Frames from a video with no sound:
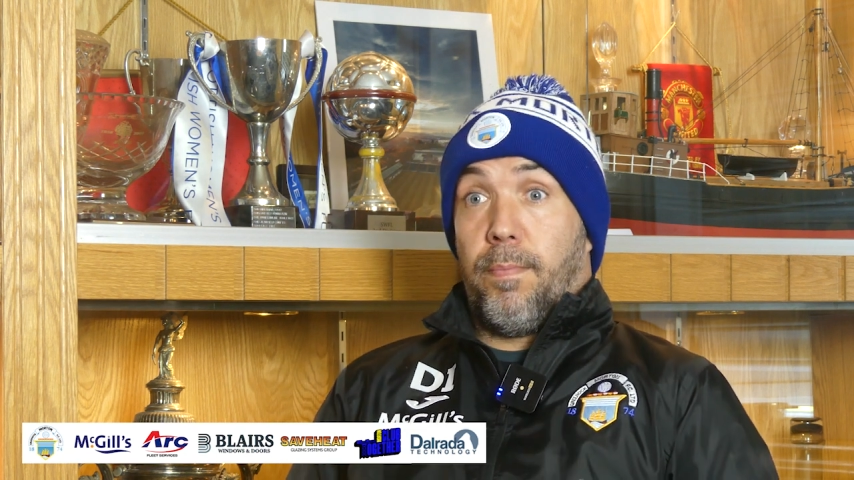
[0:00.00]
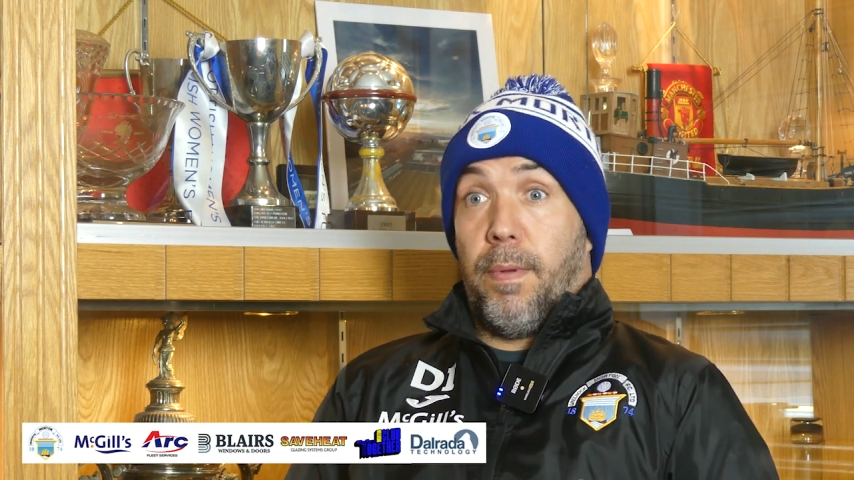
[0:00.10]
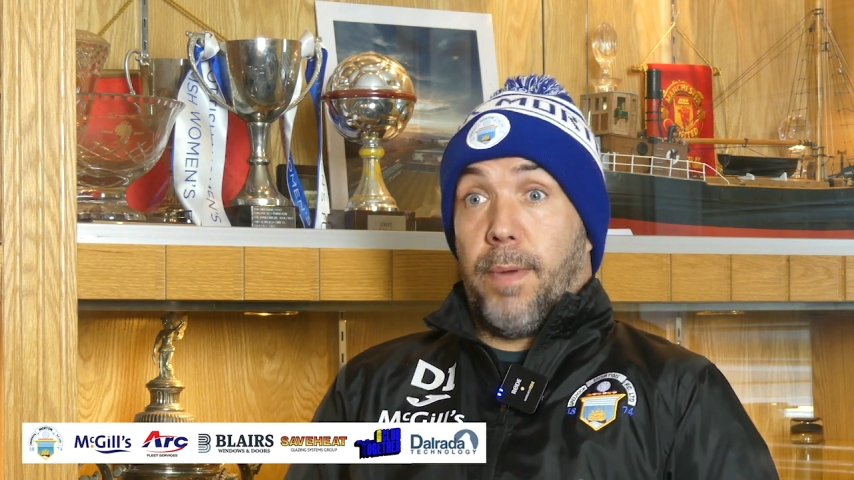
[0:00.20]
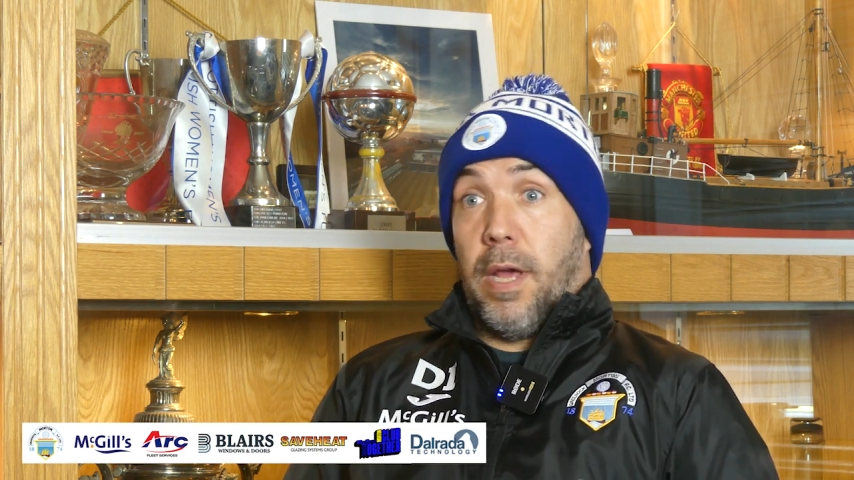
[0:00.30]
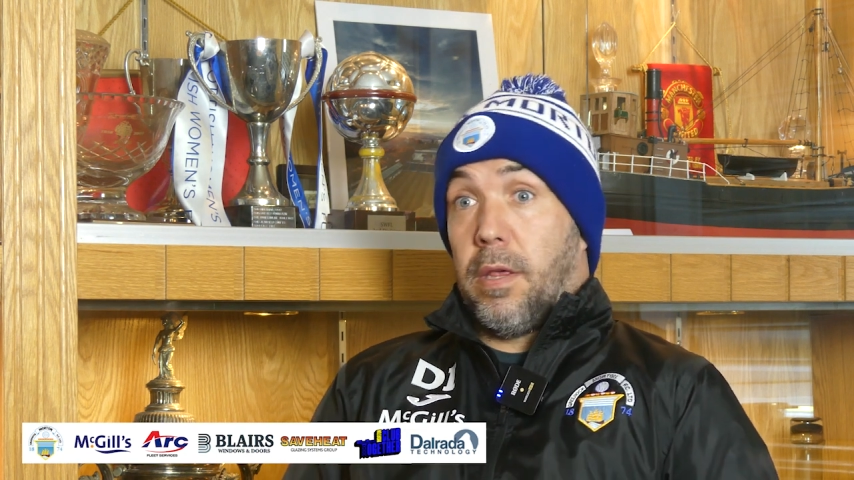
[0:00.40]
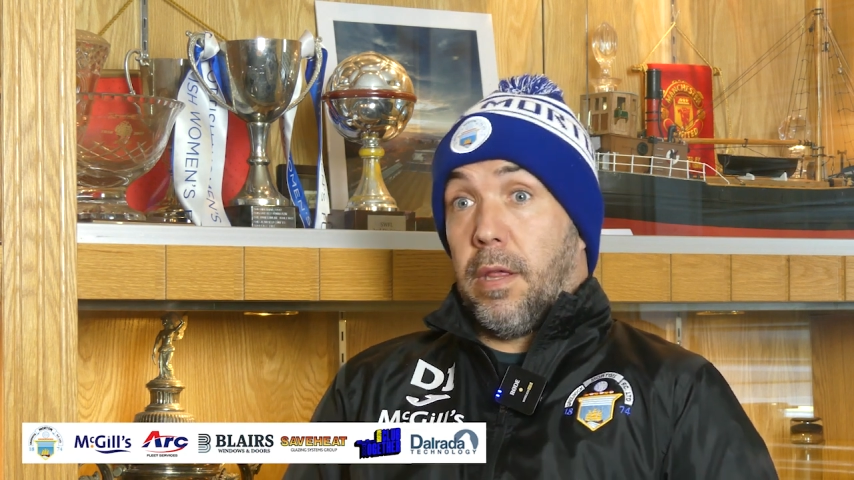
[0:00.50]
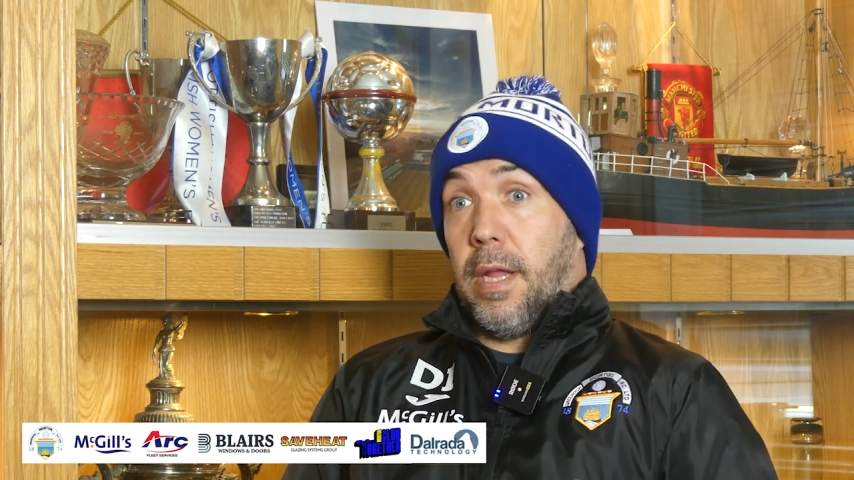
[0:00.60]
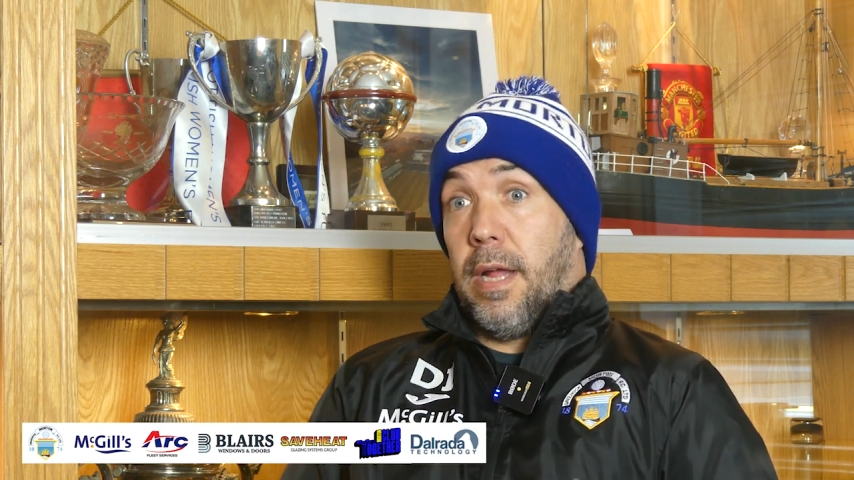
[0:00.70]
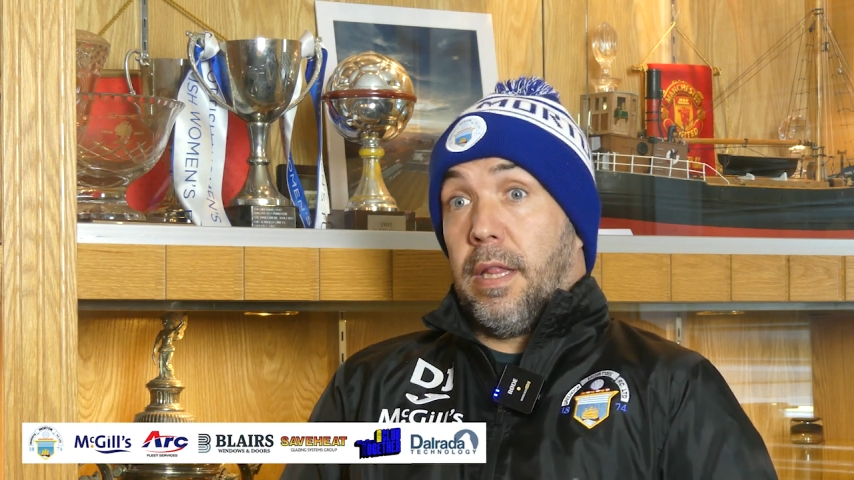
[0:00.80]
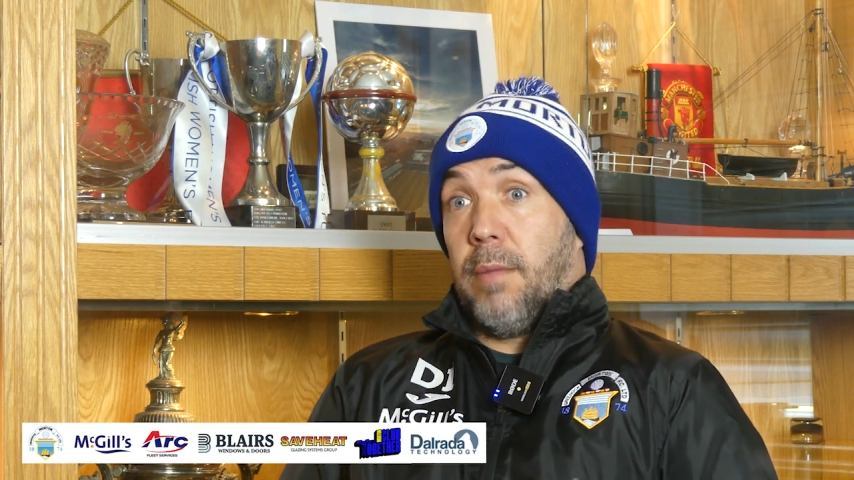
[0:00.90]
the pressure
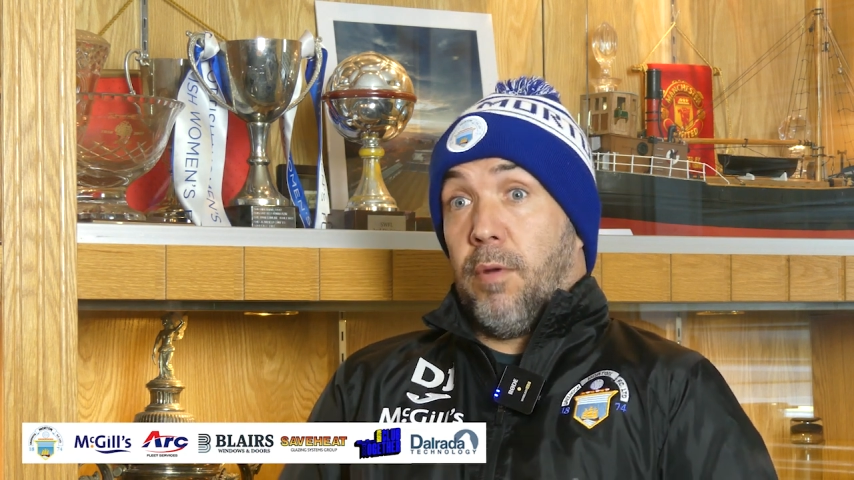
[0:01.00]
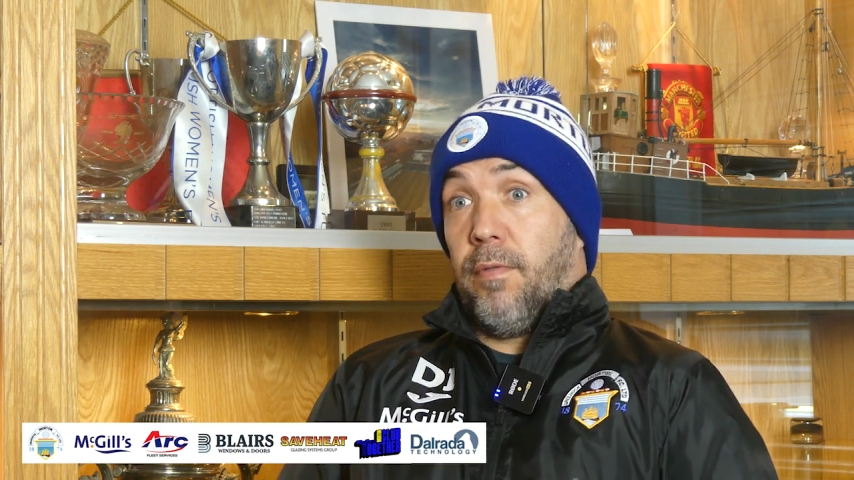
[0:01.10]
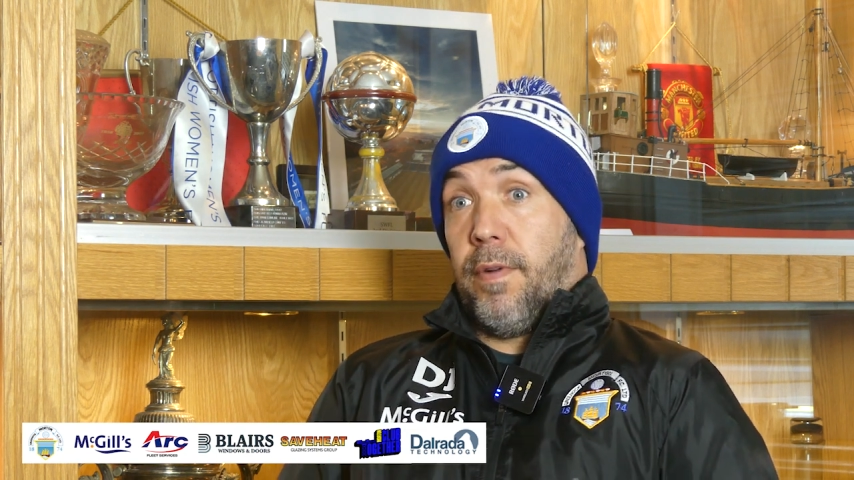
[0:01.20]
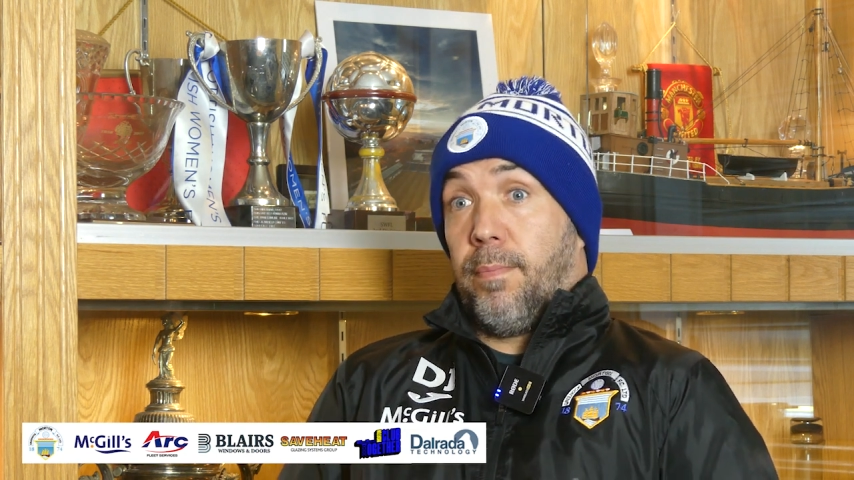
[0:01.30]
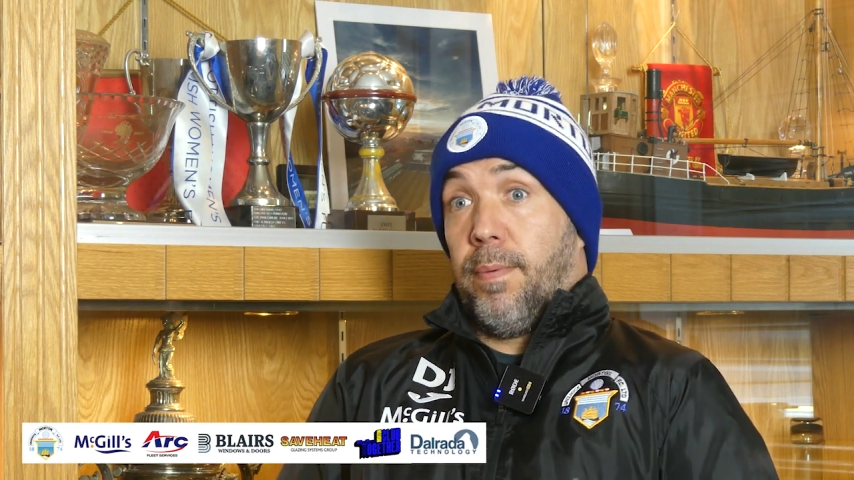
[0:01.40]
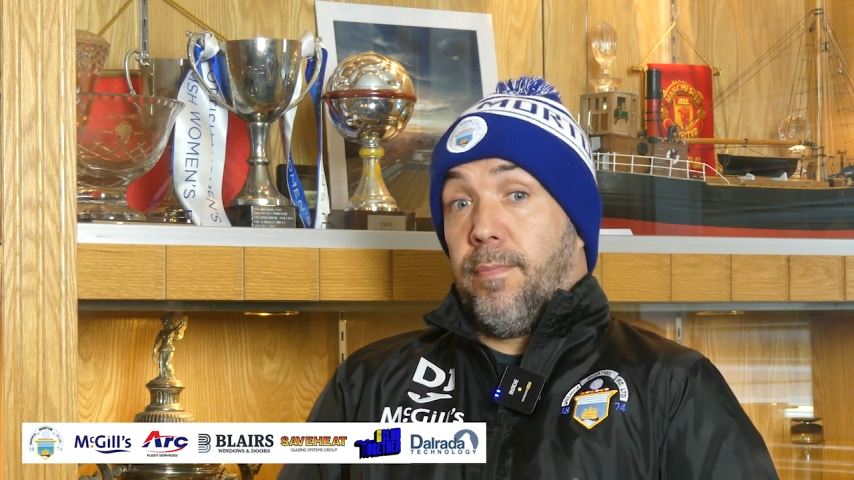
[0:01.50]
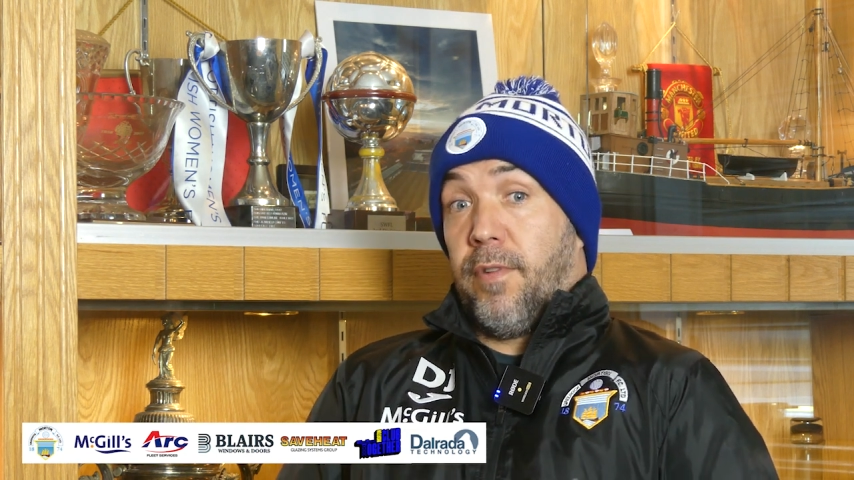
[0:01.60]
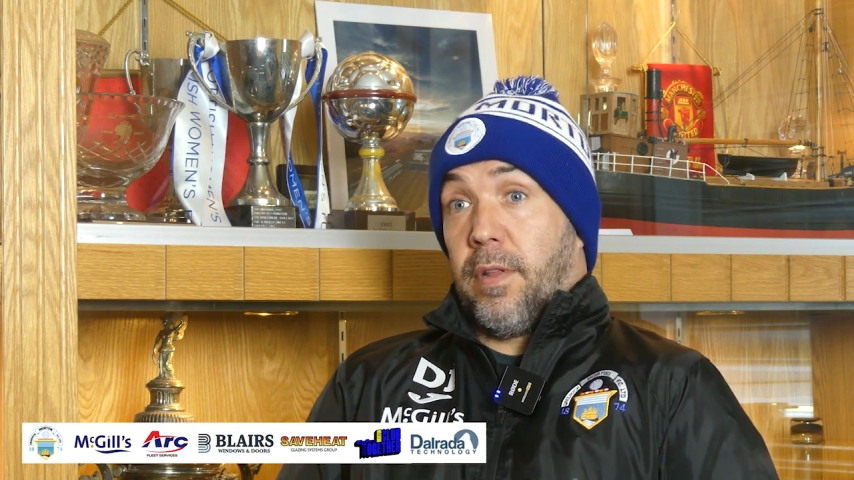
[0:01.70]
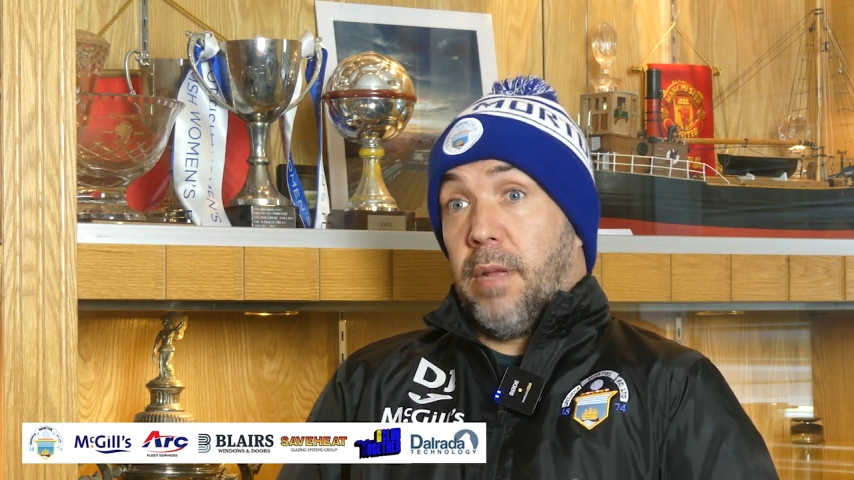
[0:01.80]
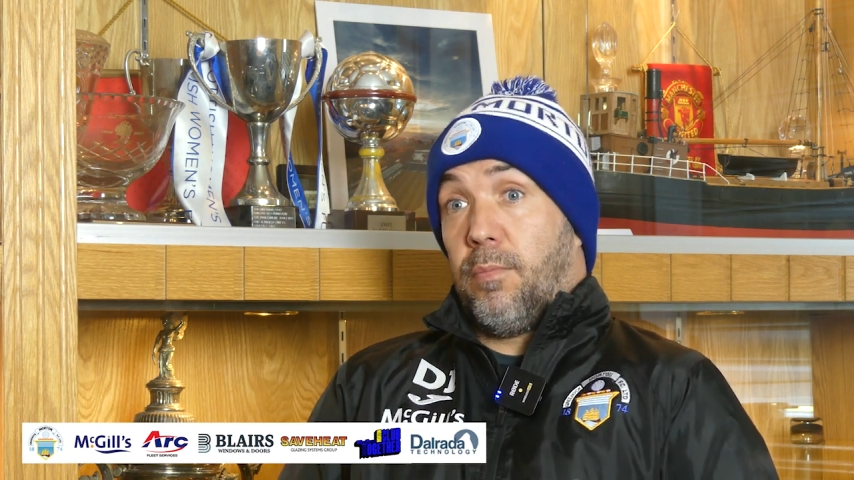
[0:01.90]
starting to mount for
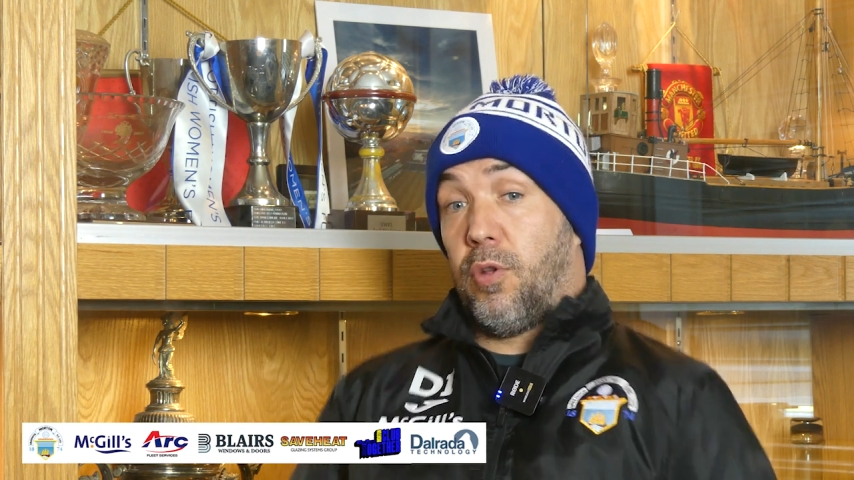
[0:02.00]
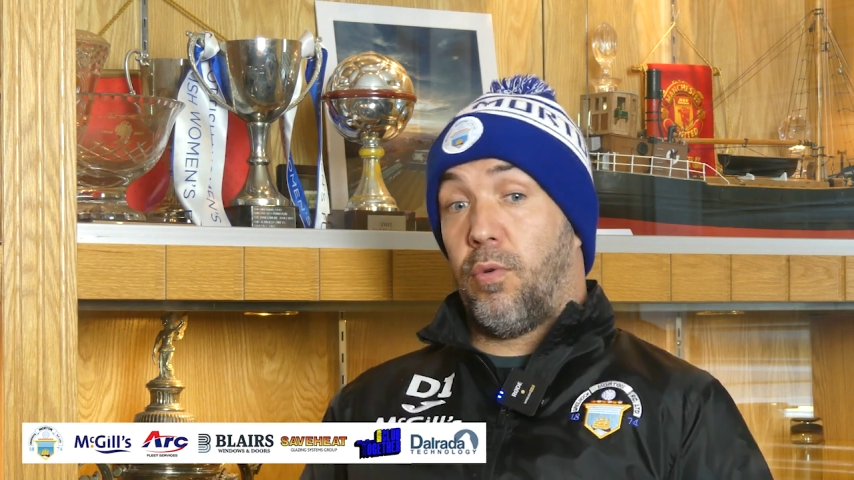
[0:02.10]
teams.